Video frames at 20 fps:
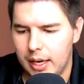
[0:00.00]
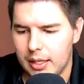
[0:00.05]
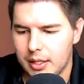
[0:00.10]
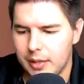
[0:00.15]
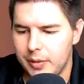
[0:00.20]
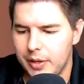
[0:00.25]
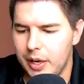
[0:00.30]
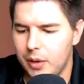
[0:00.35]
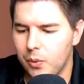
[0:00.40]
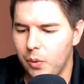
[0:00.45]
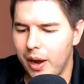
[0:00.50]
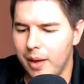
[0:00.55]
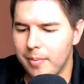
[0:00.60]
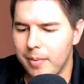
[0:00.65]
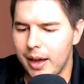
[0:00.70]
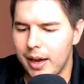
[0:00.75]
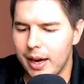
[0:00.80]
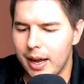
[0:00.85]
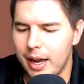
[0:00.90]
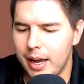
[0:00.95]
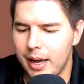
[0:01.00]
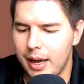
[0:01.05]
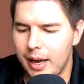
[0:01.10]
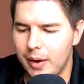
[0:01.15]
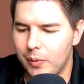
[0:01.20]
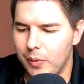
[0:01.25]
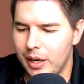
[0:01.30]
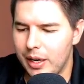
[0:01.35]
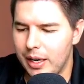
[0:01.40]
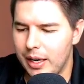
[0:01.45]
so we need white mana and
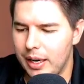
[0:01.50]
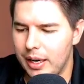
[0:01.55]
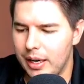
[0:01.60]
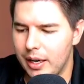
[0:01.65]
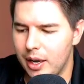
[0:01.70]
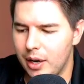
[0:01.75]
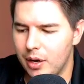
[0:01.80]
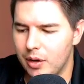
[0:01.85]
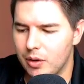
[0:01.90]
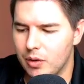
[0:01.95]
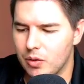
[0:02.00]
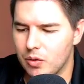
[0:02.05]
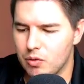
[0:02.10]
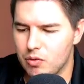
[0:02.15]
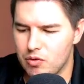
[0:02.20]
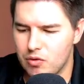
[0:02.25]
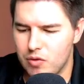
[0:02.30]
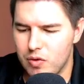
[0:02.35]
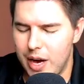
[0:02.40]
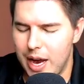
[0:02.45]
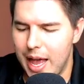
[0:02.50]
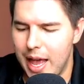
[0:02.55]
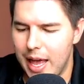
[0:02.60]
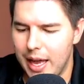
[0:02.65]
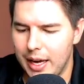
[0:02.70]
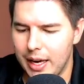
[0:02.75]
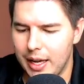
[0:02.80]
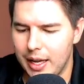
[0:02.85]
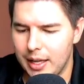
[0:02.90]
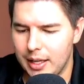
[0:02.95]
we need
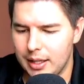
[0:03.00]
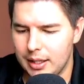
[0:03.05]
red.